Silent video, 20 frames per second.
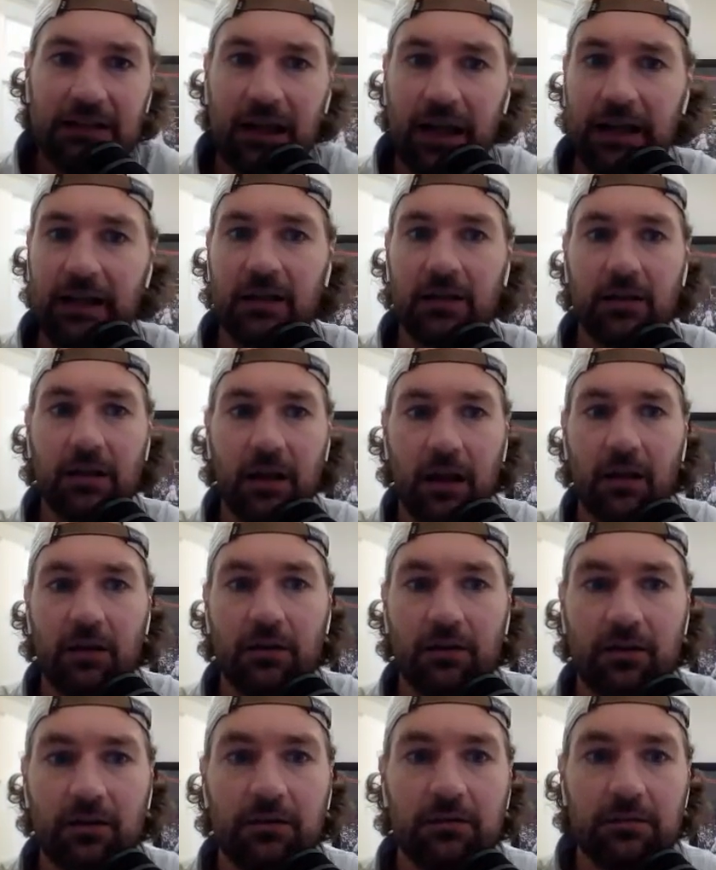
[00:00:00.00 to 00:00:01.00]
Like
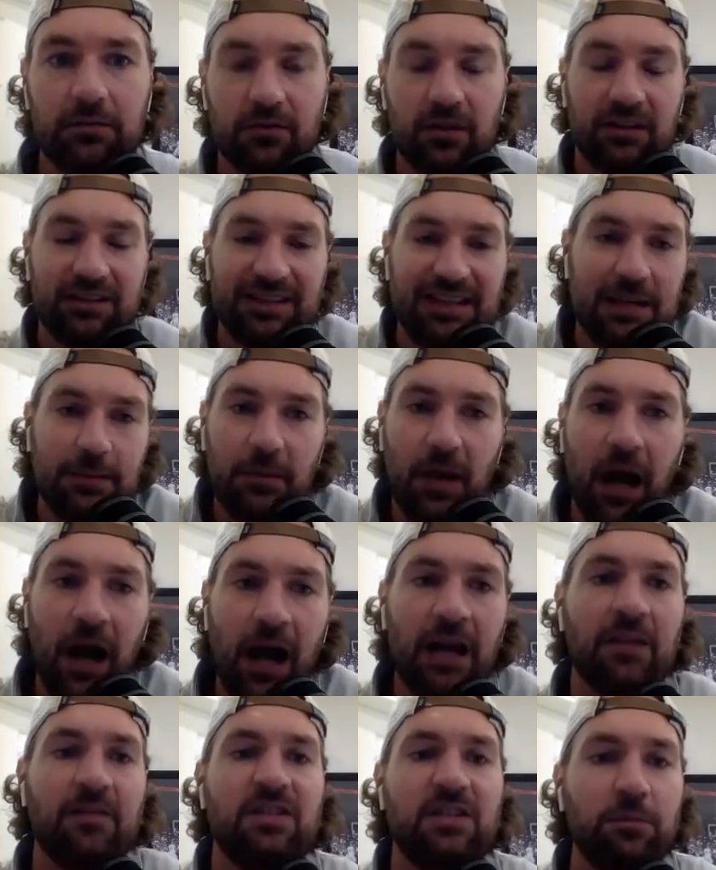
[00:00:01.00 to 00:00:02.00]
the team
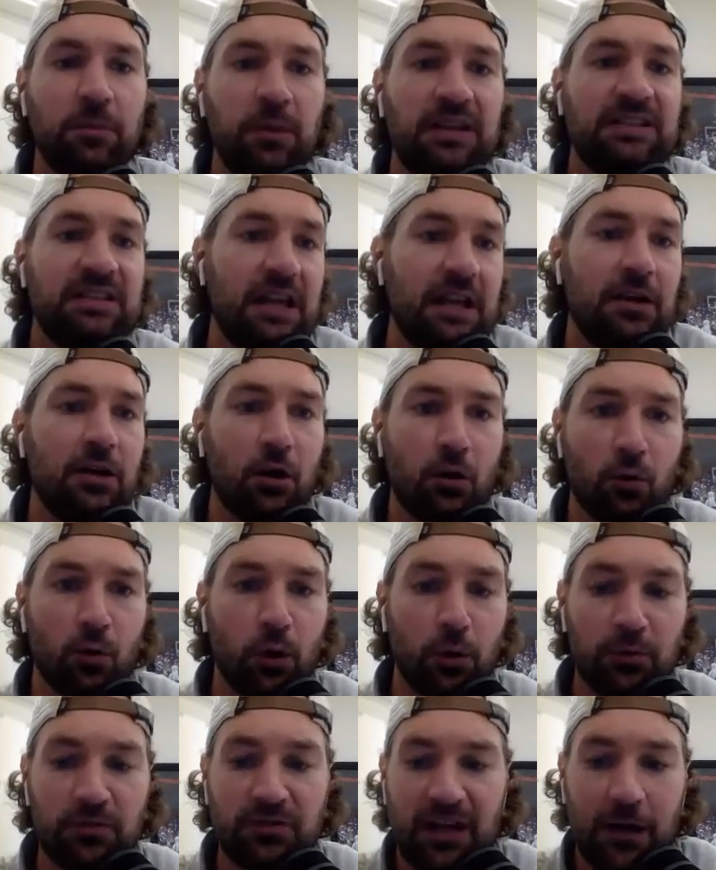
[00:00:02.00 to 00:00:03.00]
kind of splits into
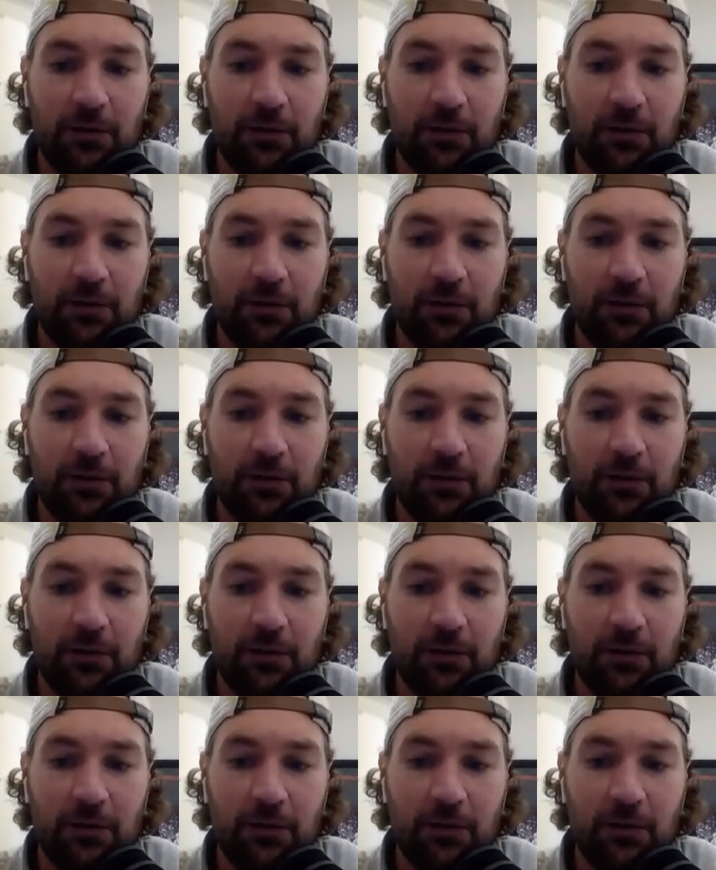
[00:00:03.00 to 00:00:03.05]
groups.